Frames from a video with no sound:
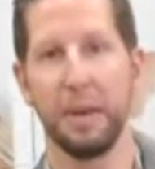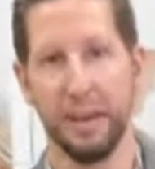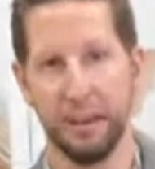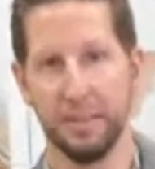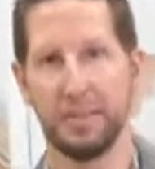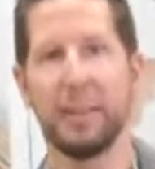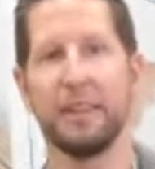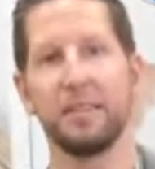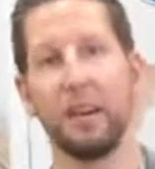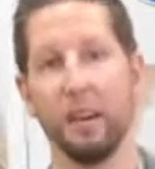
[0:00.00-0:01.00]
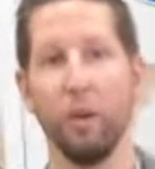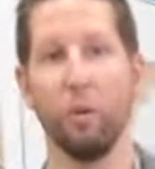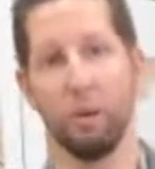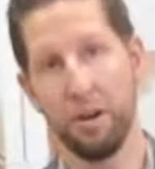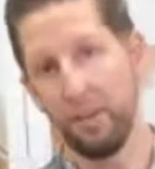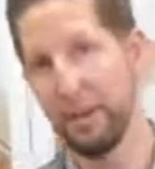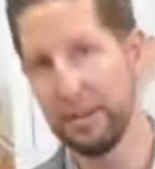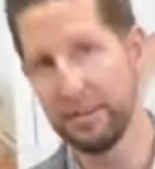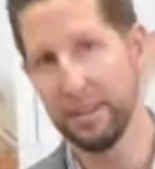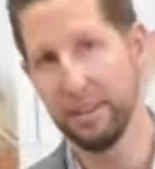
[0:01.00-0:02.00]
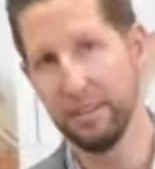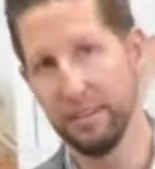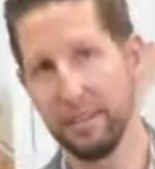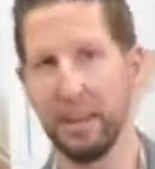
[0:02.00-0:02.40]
means that it's going to go rear-facing.